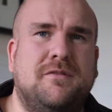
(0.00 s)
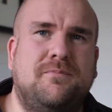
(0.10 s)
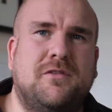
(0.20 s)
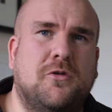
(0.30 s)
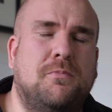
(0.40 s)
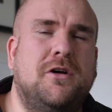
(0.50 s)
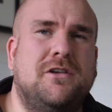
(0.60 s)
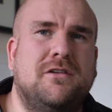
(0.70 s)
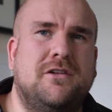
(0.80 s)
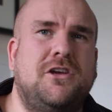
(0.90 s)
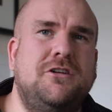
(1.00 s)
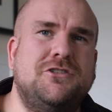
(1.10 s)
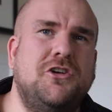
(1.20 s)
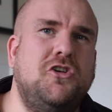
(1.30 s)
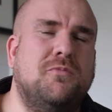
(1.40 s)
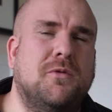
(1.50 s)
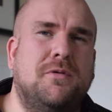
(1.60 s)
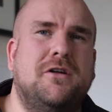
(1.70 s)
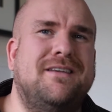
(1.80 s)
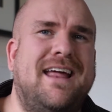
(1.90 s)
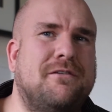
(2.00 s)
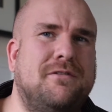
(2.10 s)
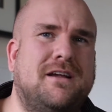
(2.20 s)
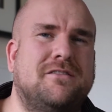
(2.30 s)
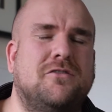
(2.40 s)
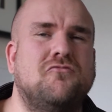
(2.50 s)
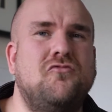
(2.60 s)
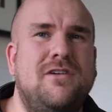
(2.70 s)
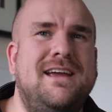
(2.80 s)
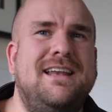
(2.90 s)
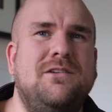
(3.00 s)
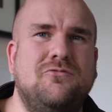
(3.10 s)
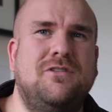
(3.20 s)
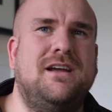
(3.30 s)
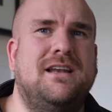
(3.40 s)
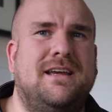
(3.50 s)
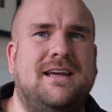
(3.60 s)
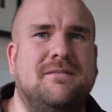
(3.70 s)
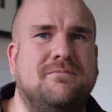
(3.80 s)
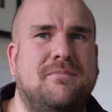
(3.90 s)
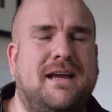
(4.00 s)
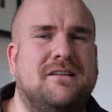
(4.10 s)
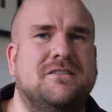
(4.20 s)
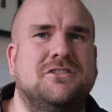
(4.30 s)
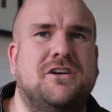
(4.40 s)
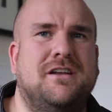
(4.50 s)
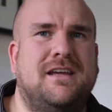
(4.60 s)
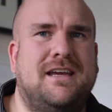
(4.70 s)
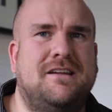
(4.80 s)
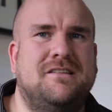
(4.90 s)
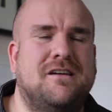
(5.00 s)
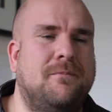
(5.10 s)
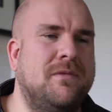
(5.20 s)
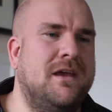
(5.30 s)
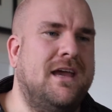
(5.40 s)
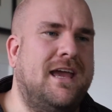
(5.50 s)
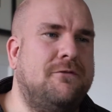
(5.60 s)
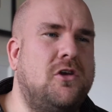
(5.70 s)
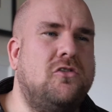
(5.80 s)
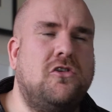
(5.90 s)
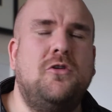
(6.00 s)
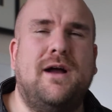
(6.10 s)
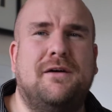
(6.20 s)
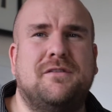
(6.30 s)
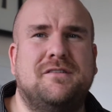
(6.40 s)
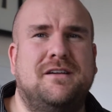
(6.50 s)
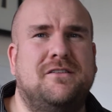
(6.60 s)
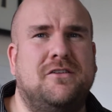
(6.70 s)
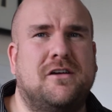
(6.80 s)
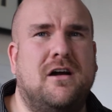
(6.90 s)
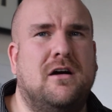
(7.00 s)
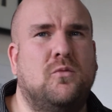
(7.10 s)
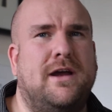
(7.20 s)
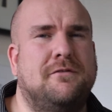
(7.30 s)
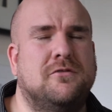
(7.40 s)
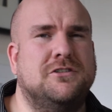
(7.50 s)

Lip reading: sort of put YouTube or put Netflix on really makes the journey easier. If you do have to sit in your car and wait for a